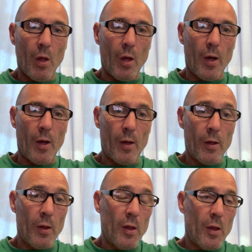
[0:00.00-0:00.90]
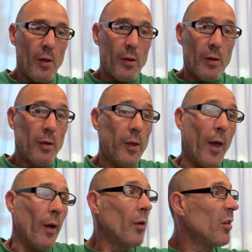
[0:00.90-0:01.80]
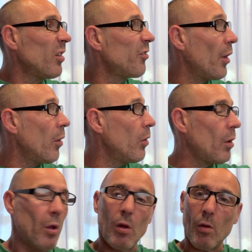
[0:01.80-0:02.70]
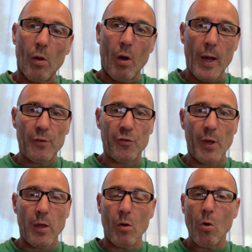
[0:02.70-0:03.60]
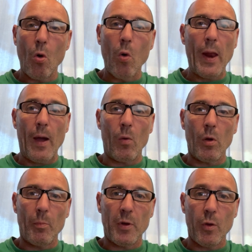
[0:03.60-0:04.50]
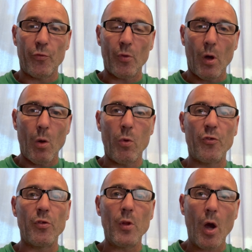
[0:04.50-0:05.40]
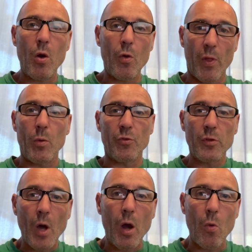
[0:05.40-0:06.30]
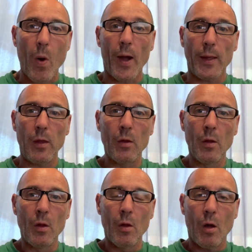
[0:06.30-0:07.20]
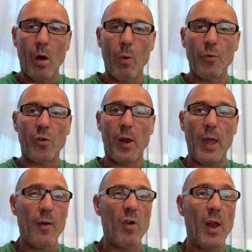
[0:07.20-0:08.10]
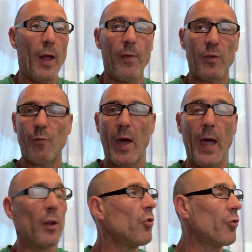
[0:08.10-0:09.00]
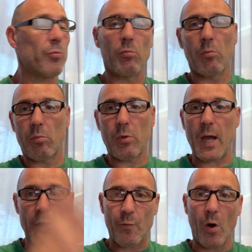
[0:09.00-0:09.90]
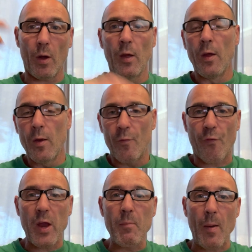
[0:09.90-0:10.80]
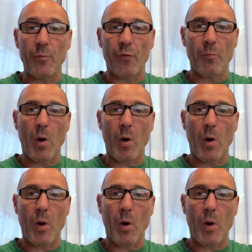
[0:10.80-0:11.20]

Yeah, so I had to take it all out, because there was no way I was going to ever let this van just catch fire. 3 months of